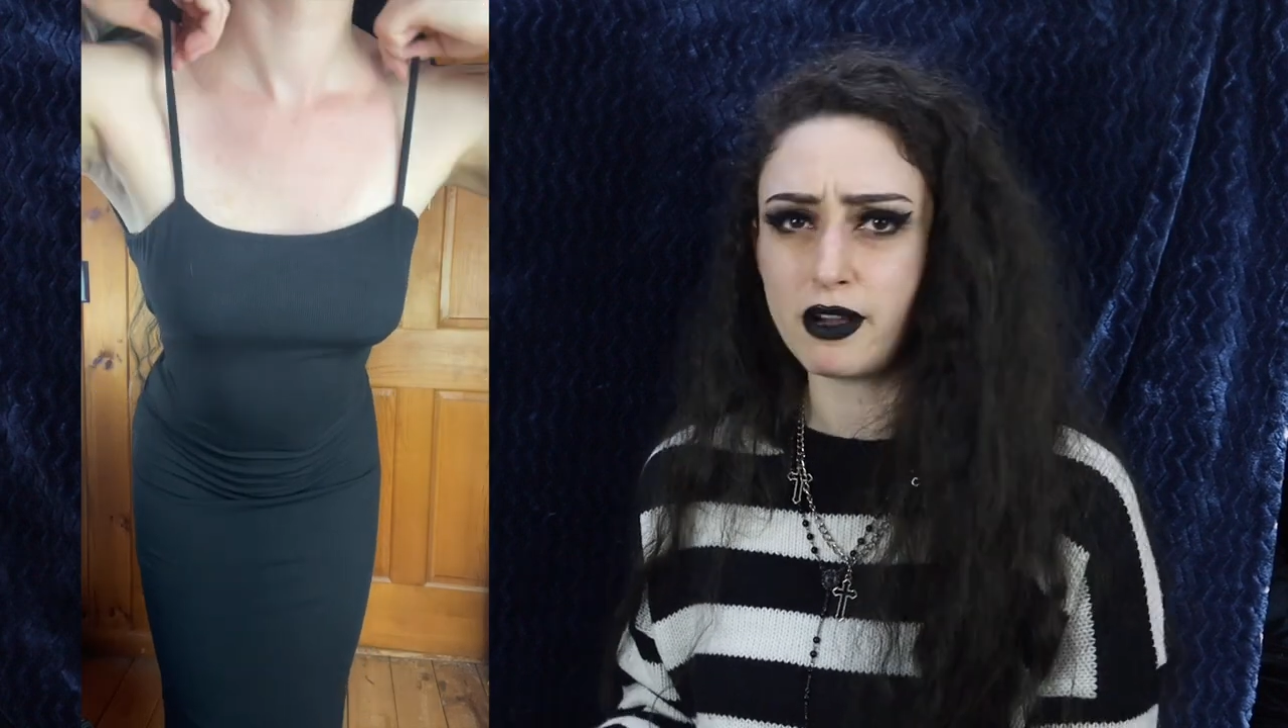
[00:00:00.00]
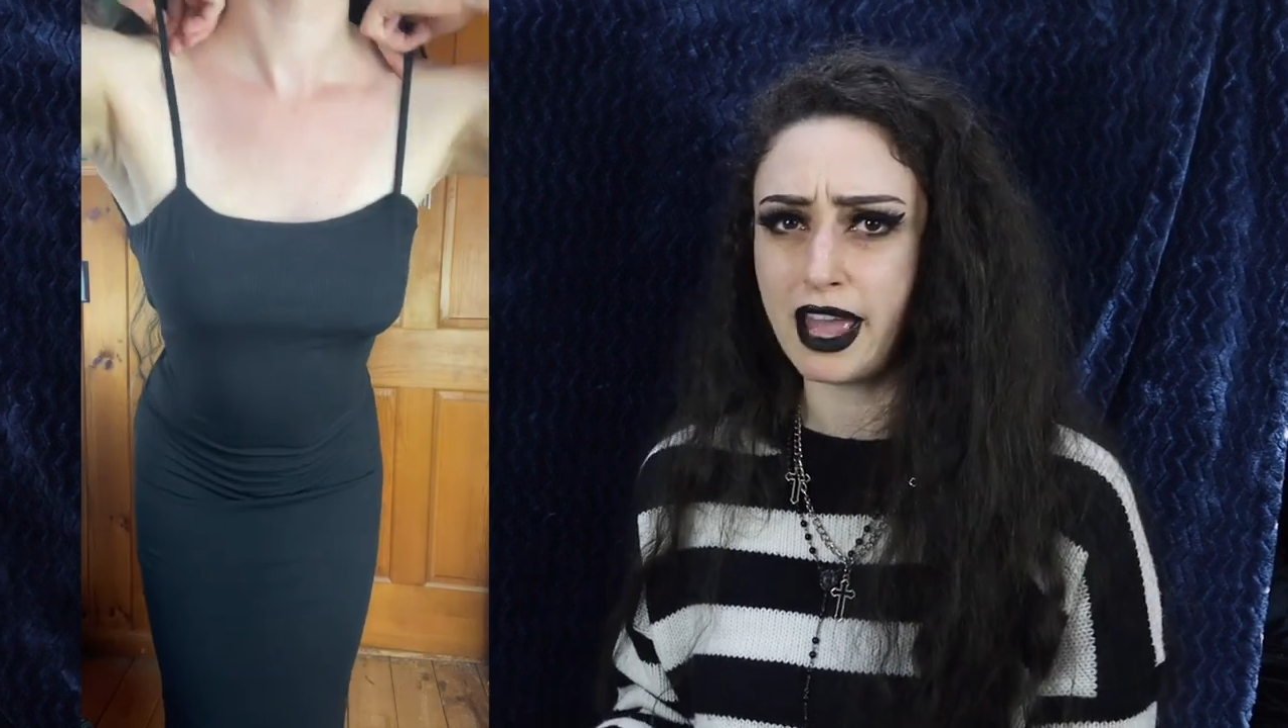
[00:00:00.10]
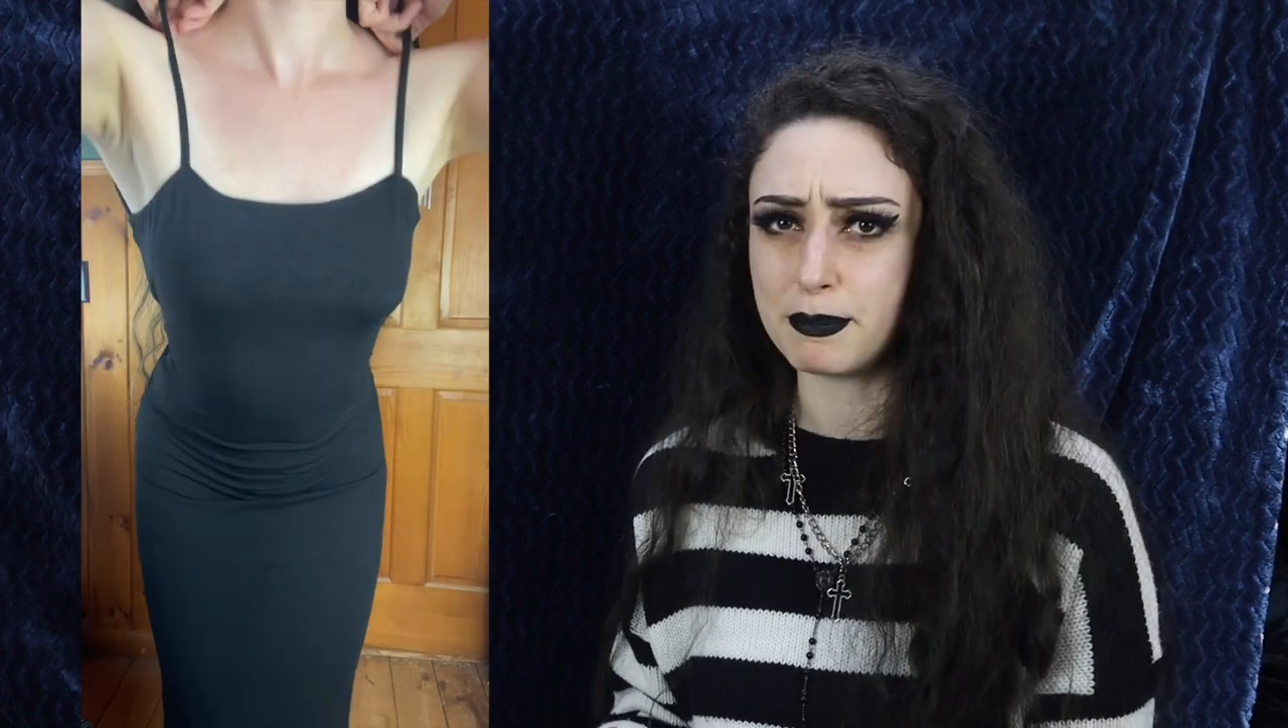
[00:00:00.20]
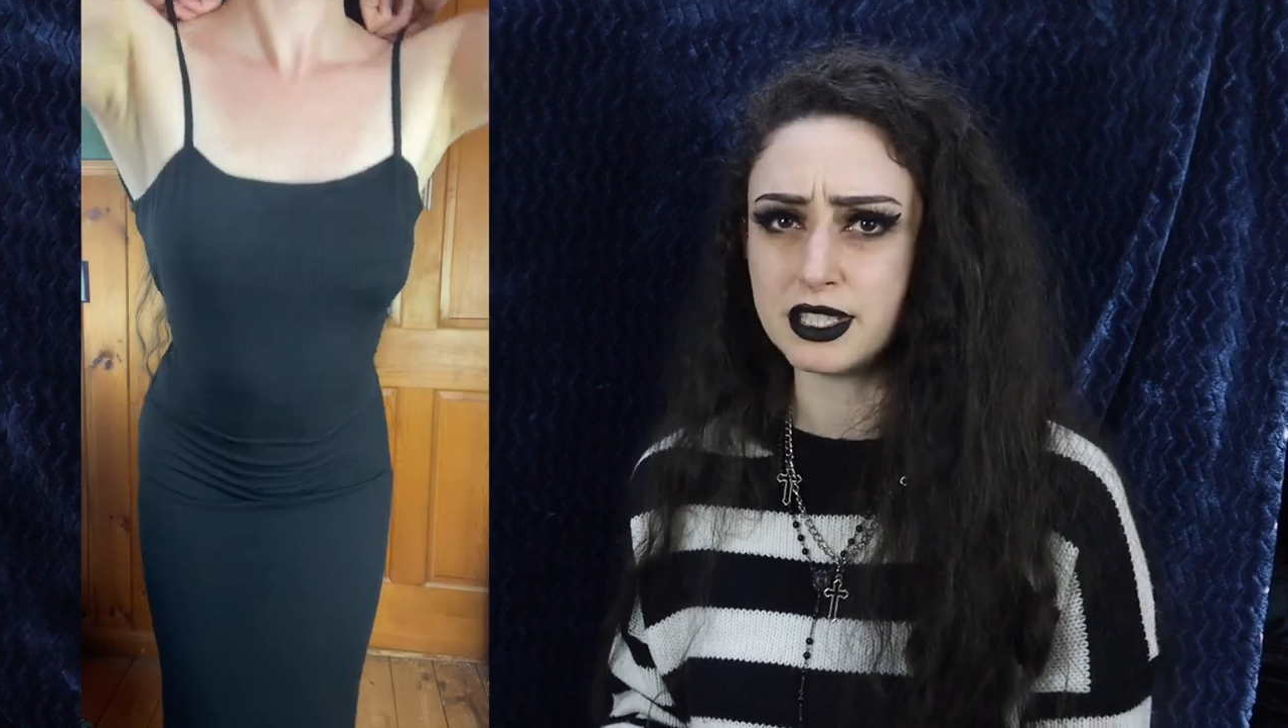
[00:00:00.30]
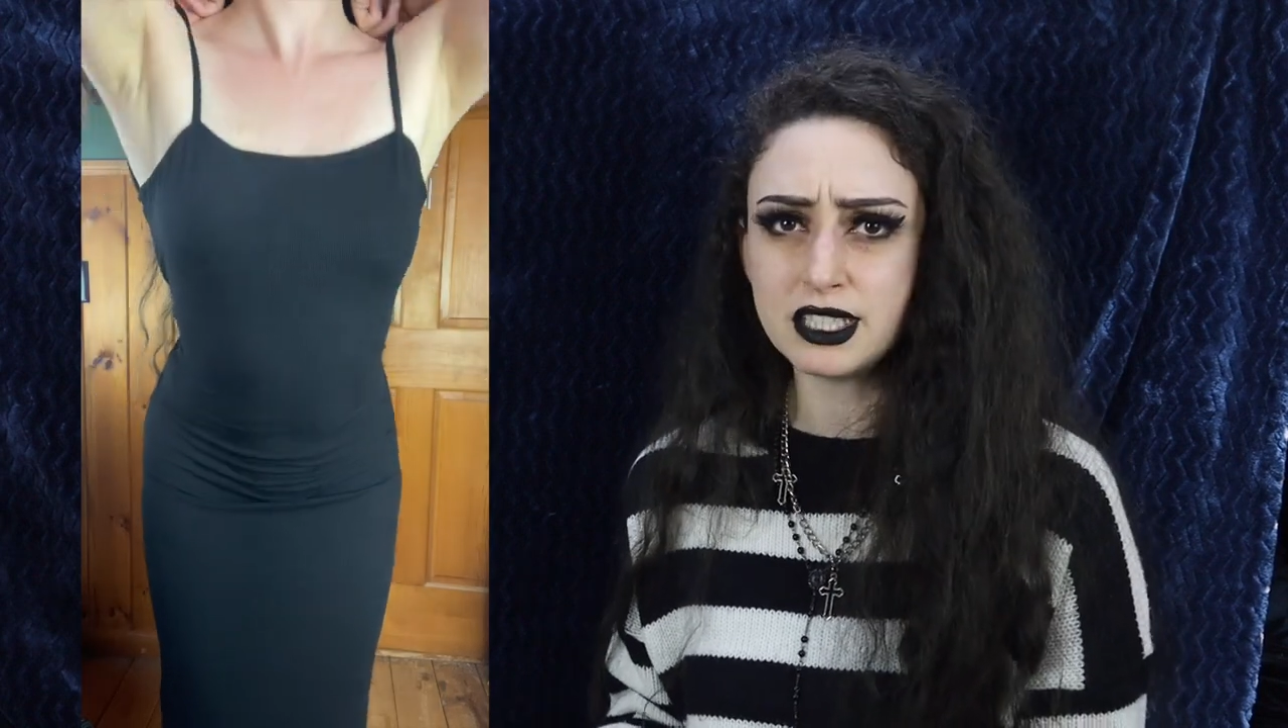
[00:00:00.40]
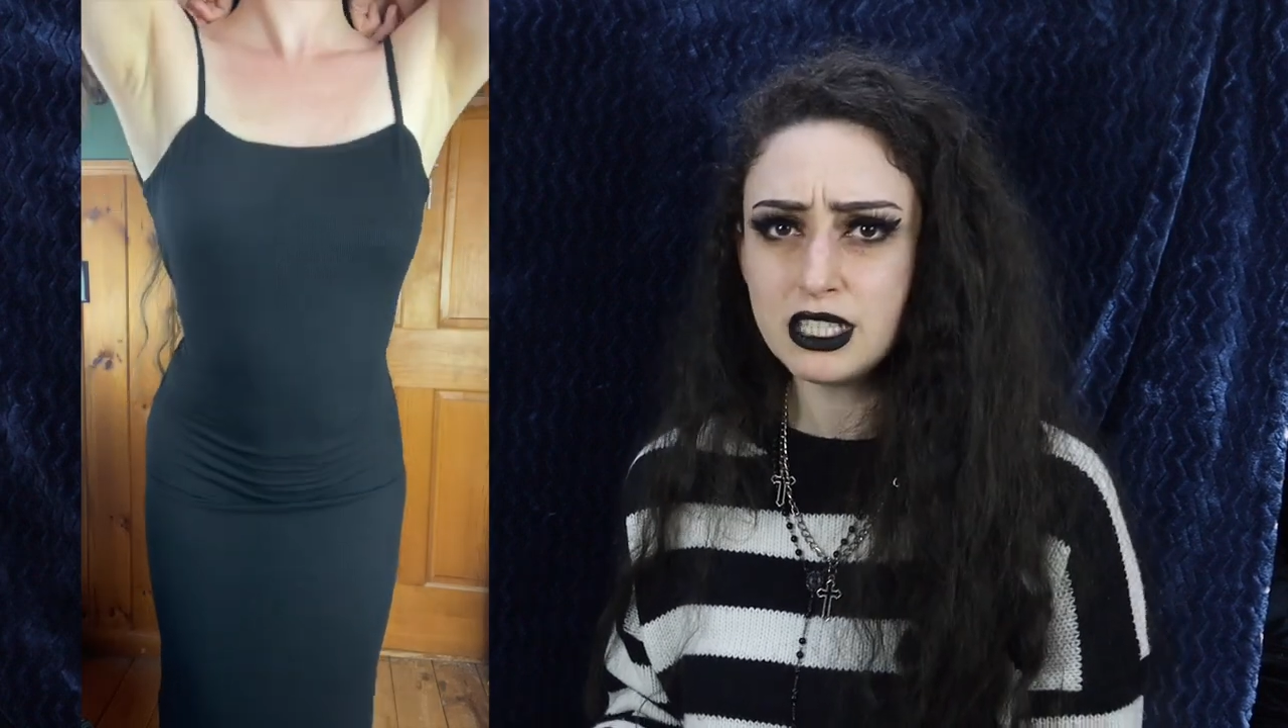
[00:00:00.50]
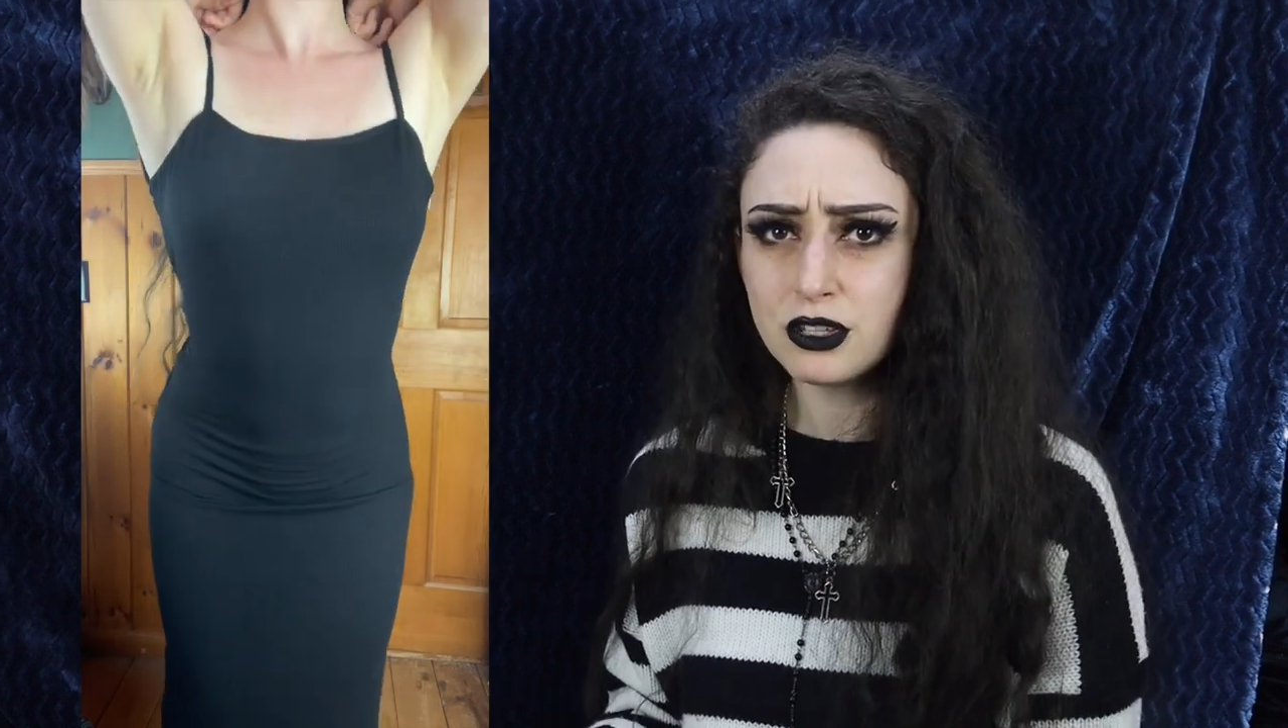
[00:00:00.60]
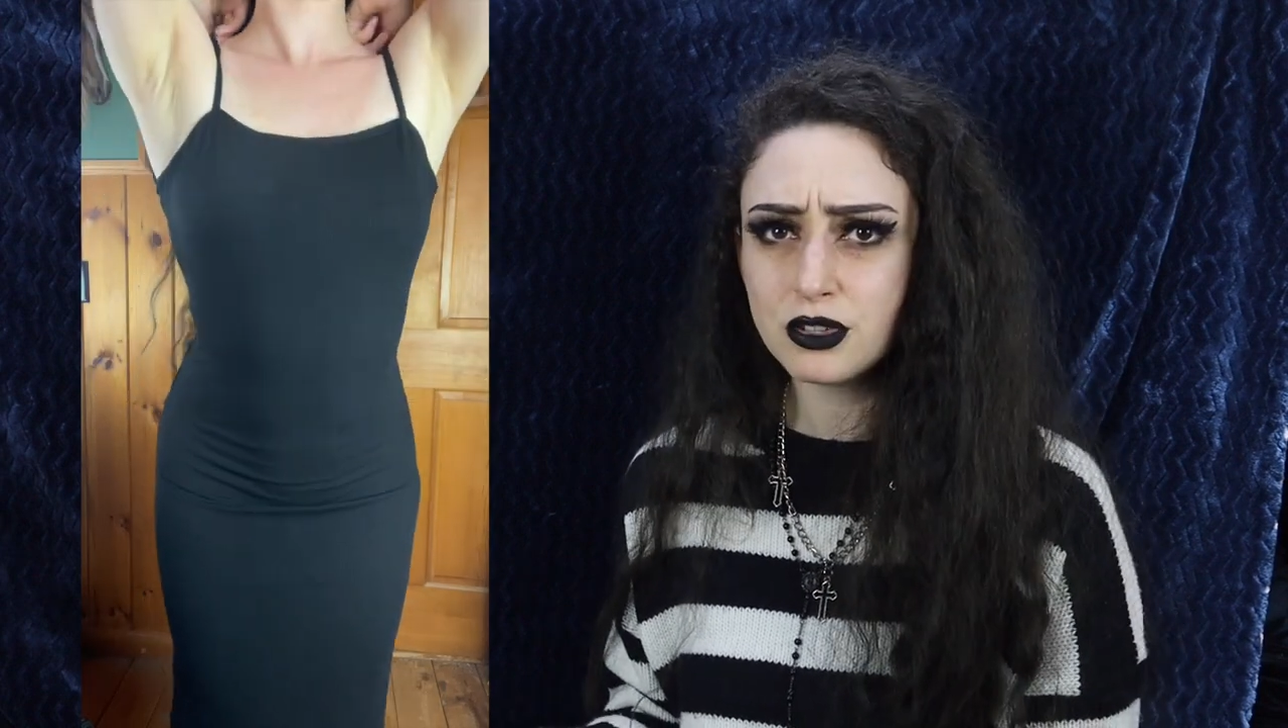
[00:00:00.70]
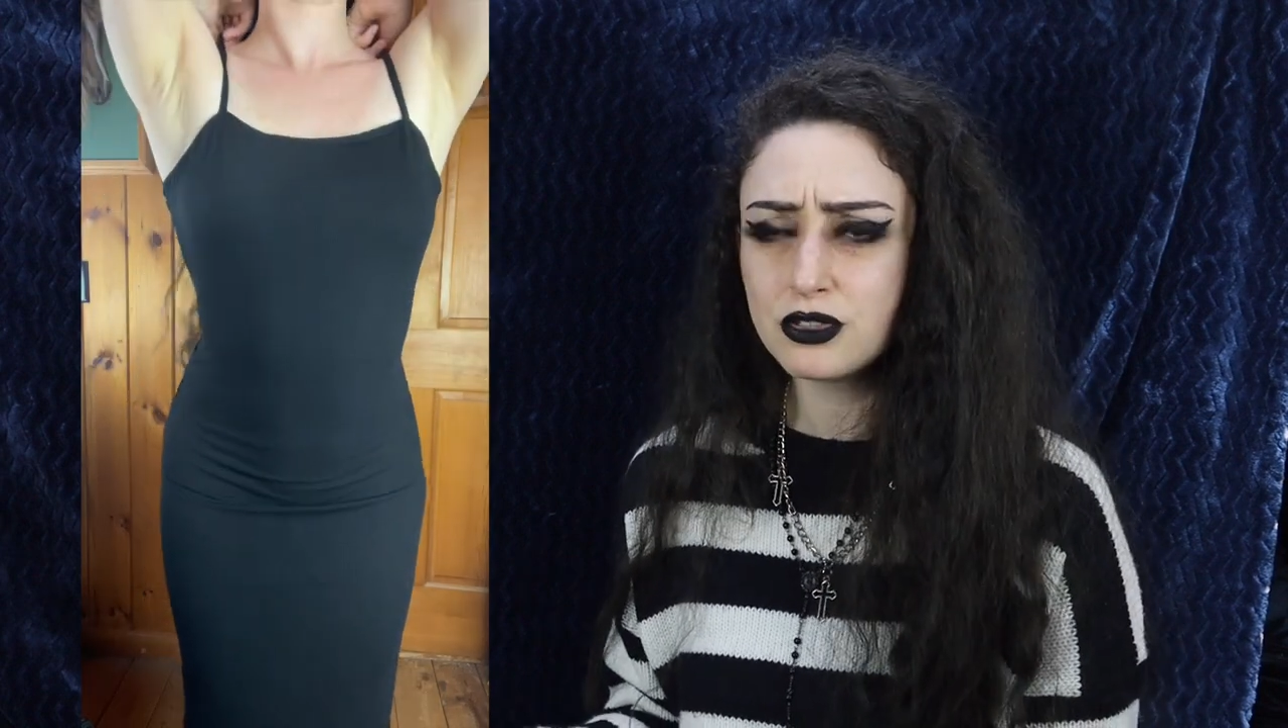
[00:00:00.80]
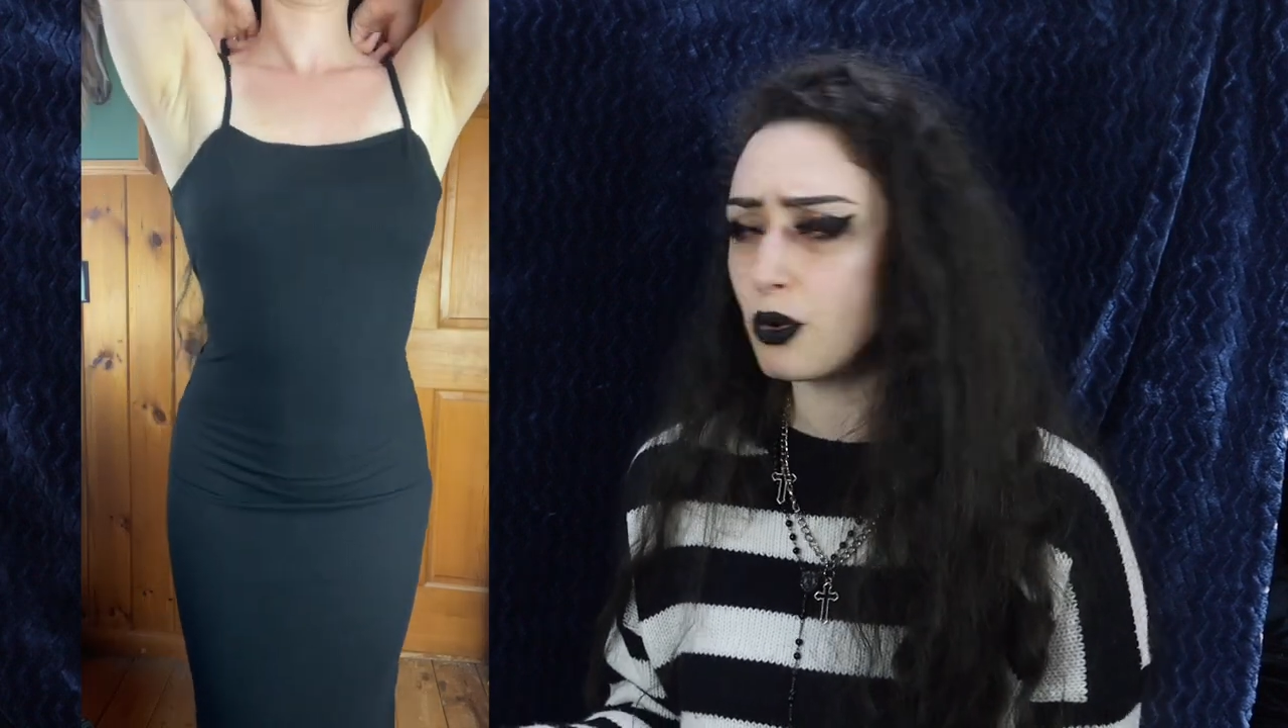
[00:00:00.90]
cap and
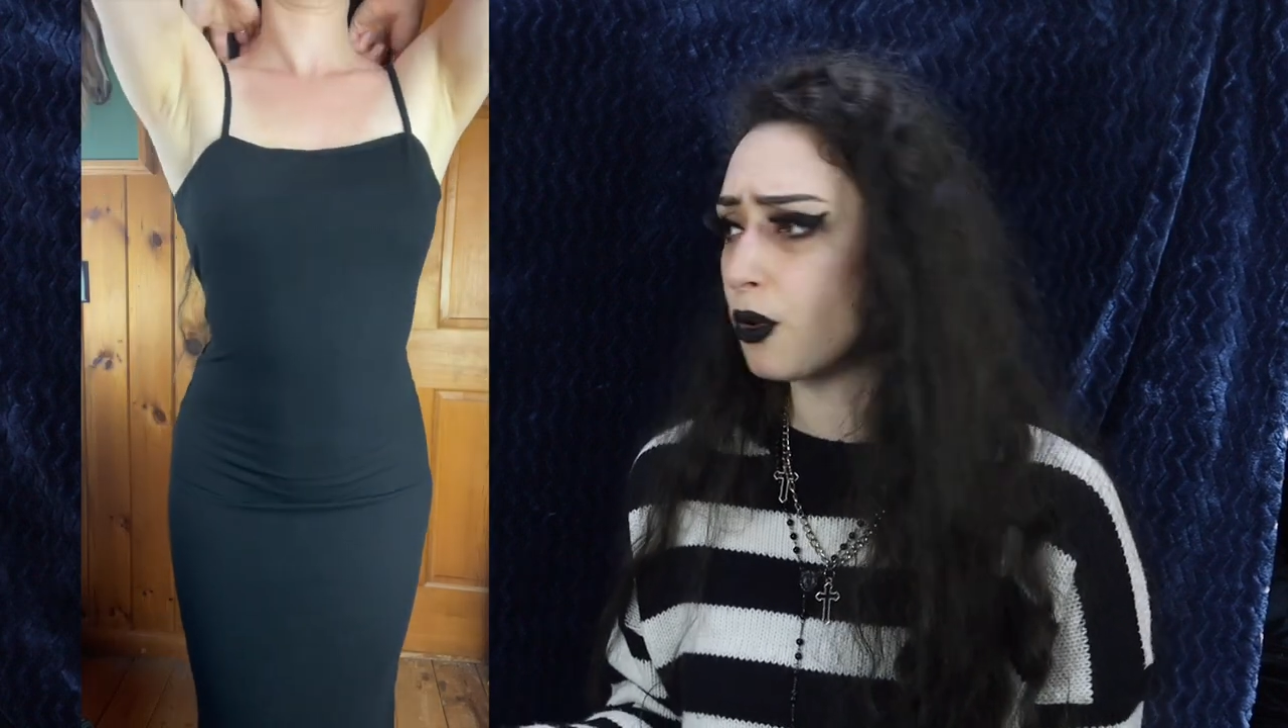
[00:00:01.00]
sneakers,